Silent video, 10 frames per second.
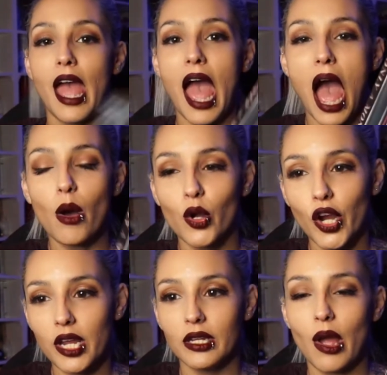Owl
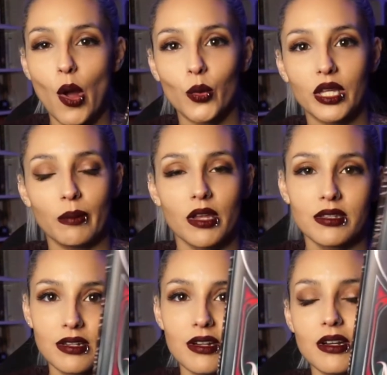Crate, Only a
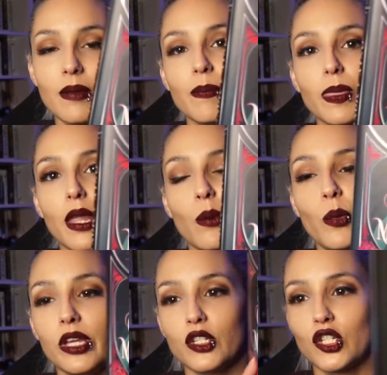Monster,
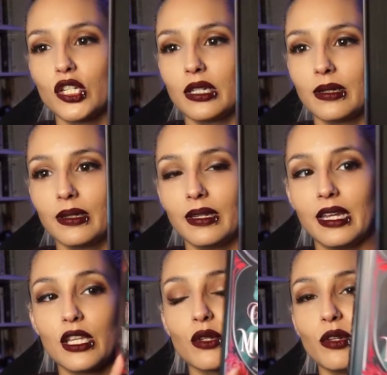which
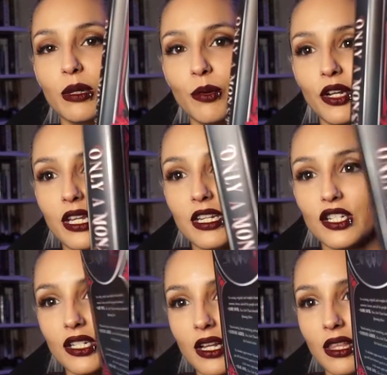is a really pretty
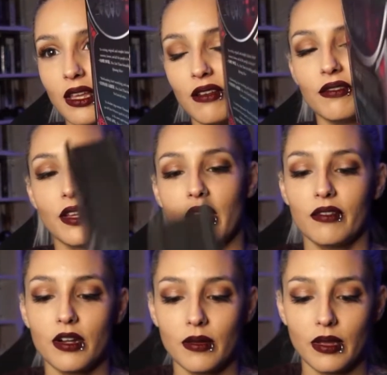edition. I love the
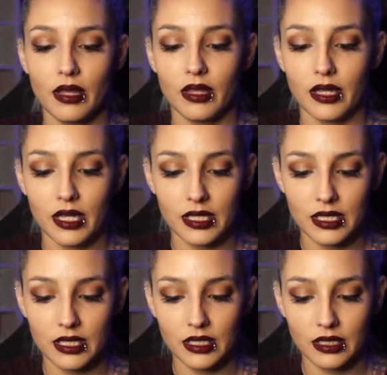cover.
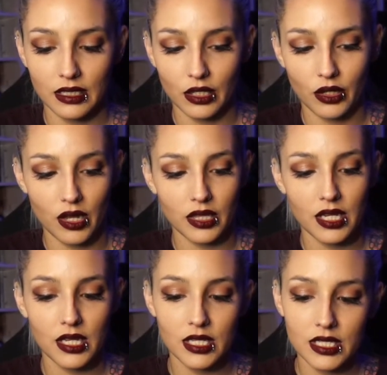Let's look on the
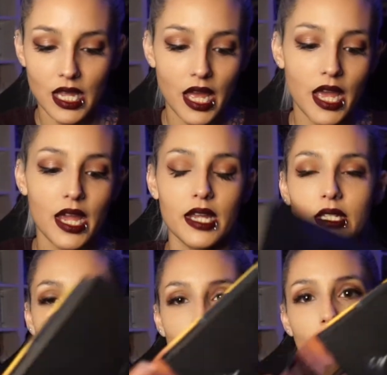inside,
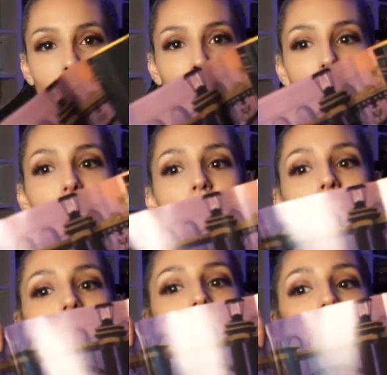dust jacket art,
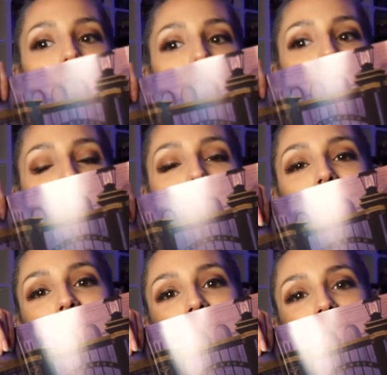all of that kind of
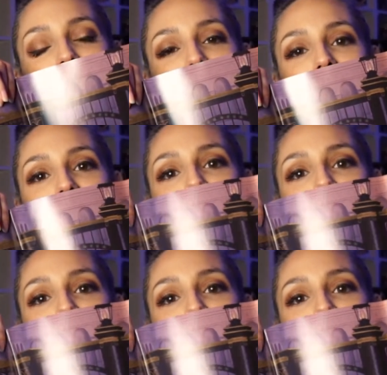lovely stuff.